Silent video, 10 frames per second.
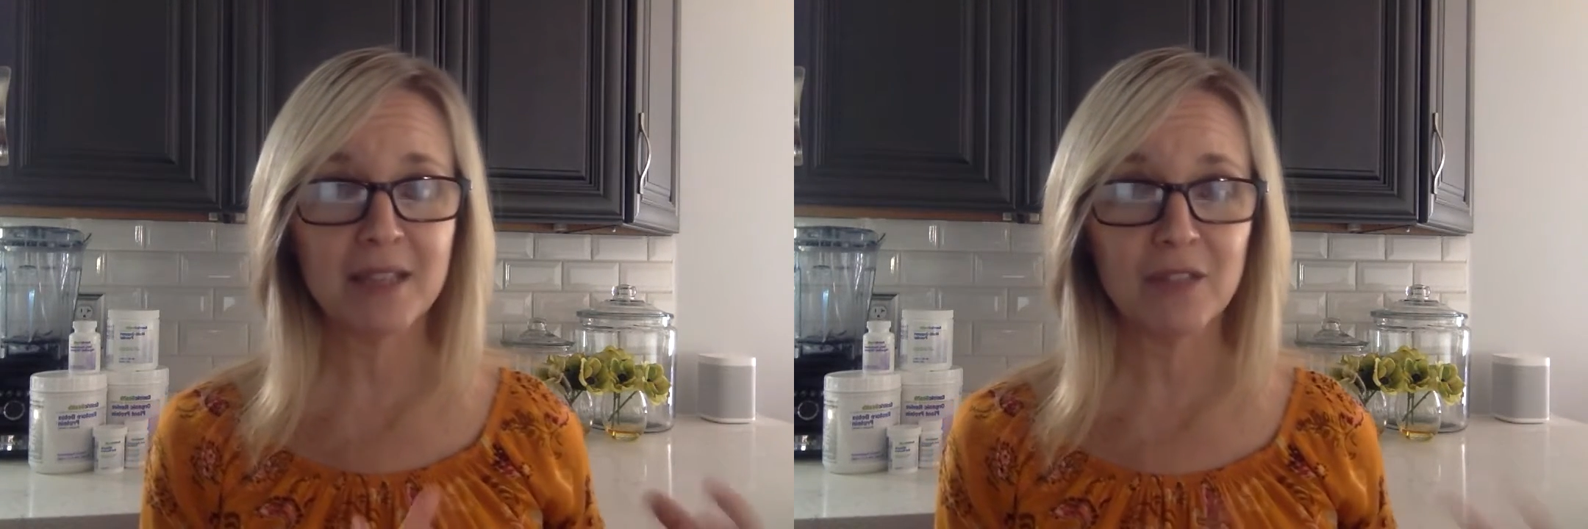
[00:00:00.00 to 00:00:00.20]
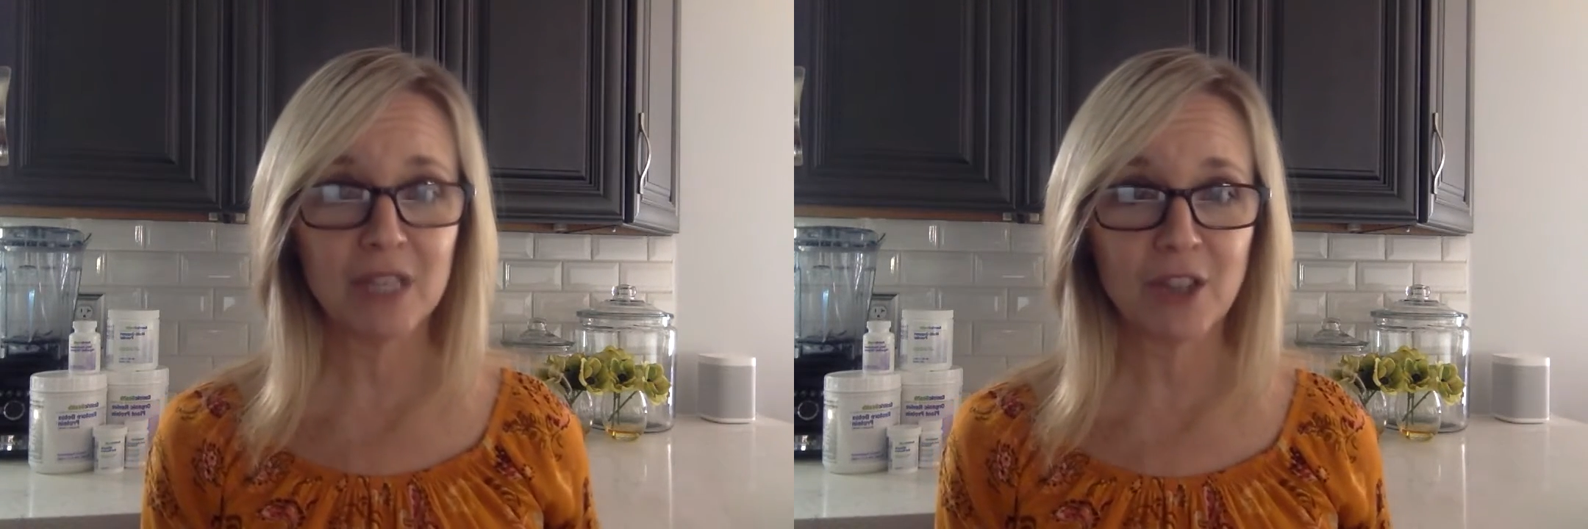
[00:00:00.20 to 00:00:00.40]

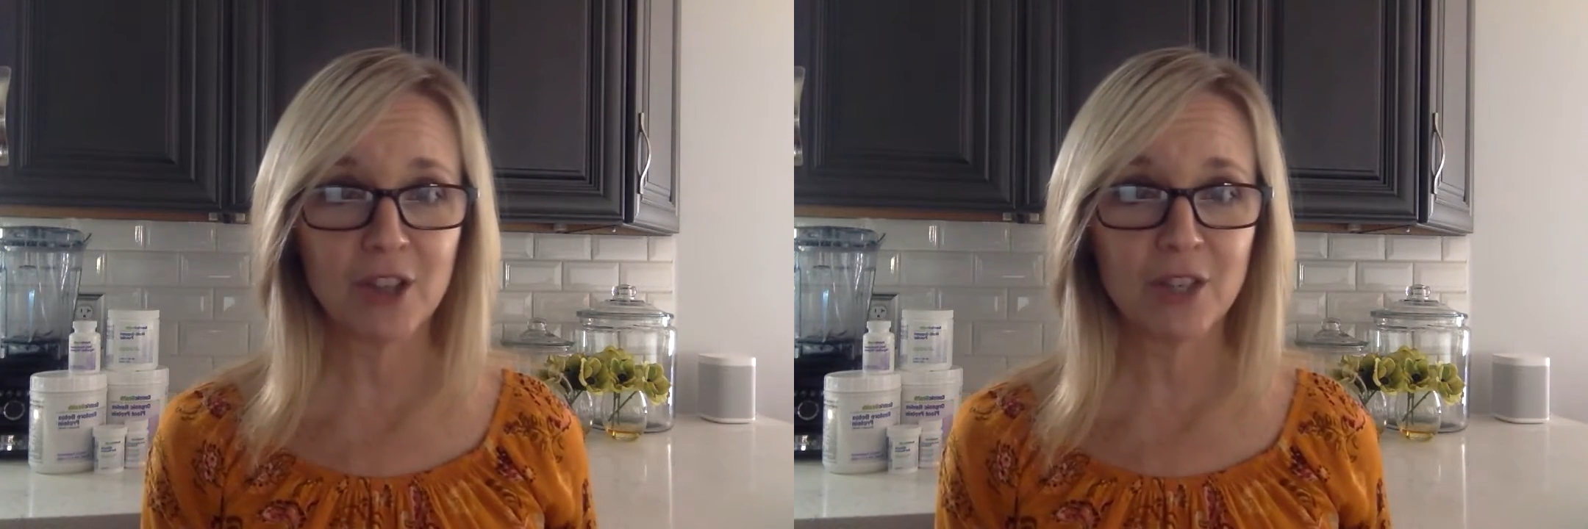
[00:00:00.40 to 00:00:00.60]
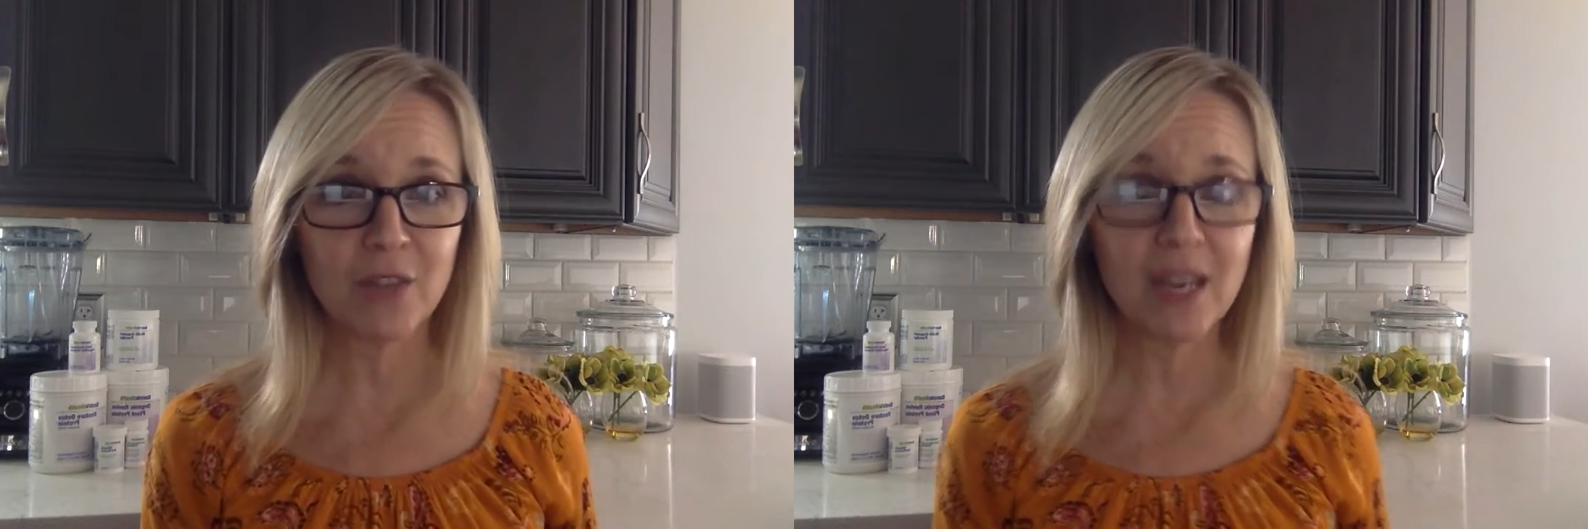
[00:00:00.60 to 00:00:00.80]
of
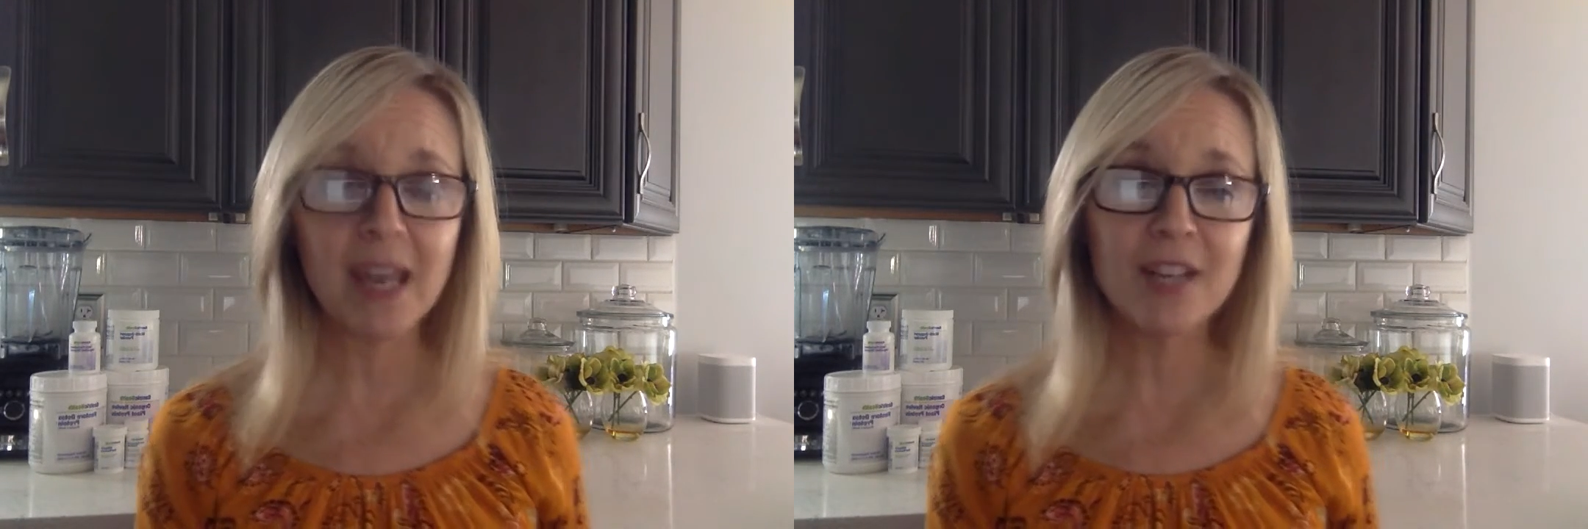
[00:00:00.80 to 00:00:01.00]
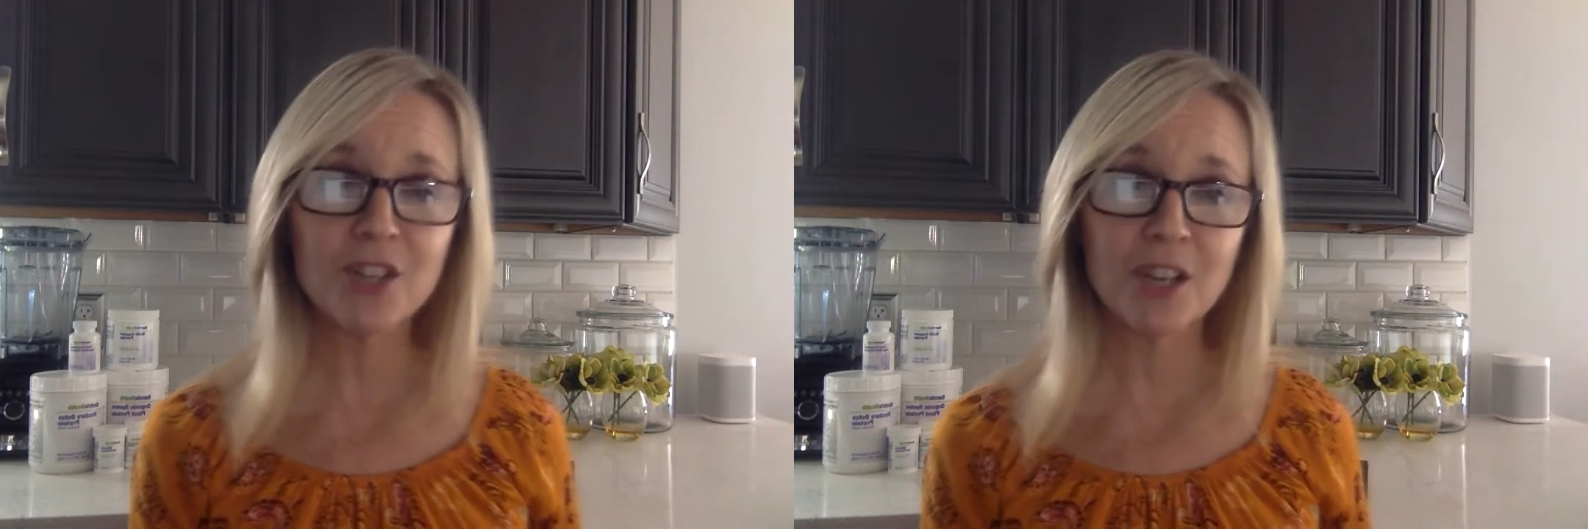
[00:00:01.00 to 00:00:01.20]

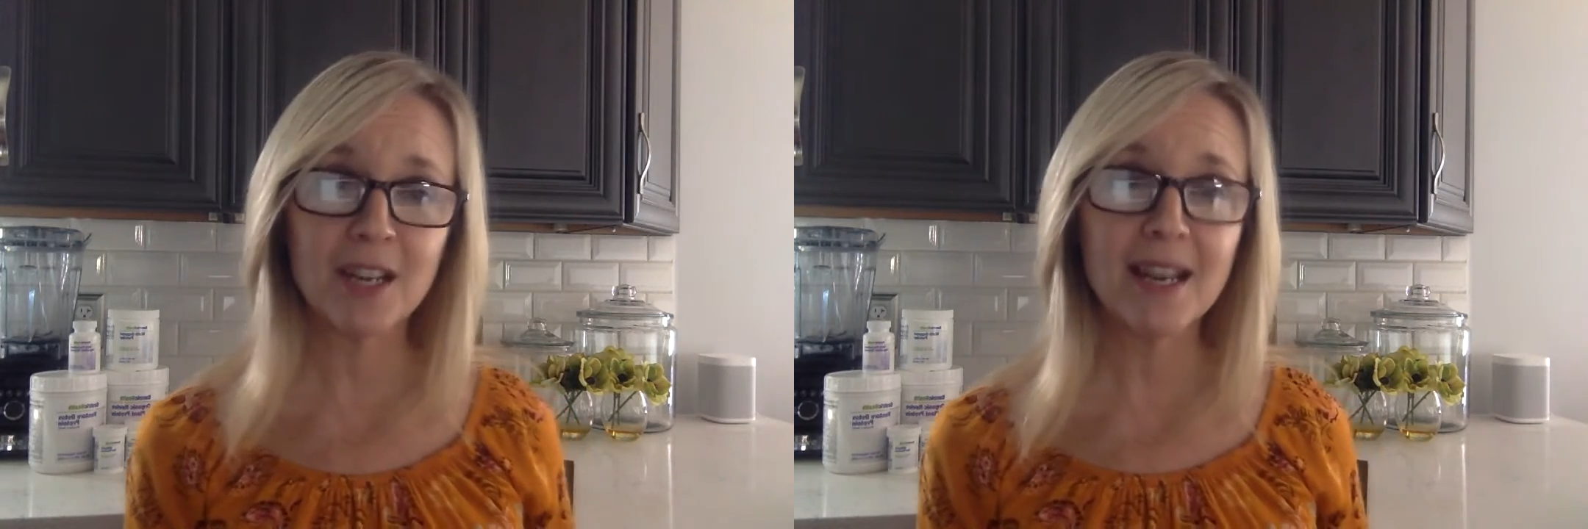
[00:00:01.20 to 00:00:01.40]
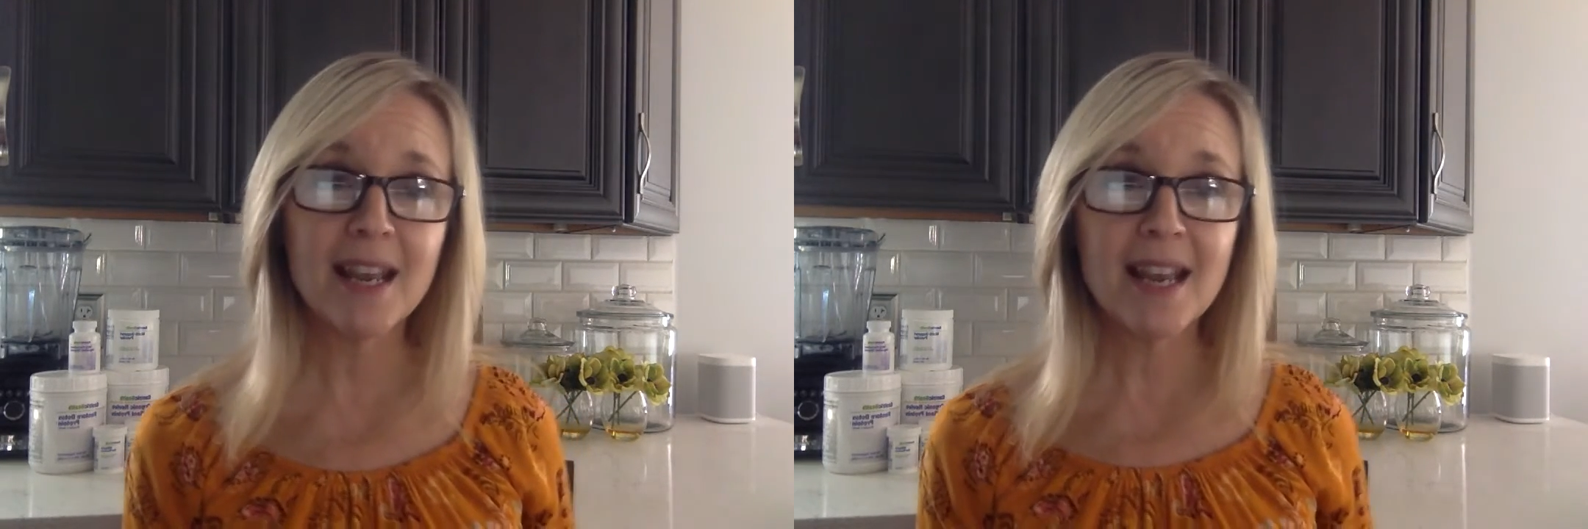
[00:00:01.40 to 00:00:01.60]
detoxification,